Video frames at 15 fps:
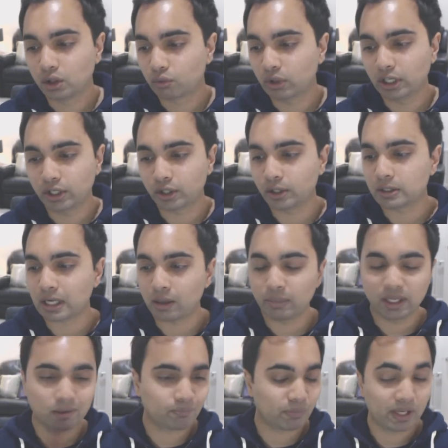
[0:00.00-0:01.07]
Really good. I
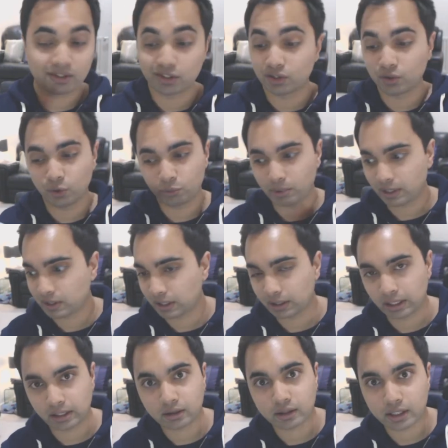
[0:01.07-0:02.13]
mean, it's a toothpaste at
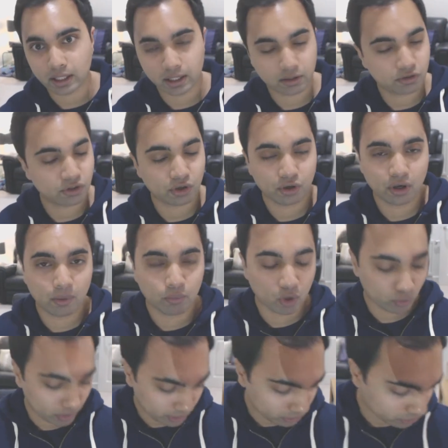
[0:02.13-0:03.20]
the end of the day, so I'm not really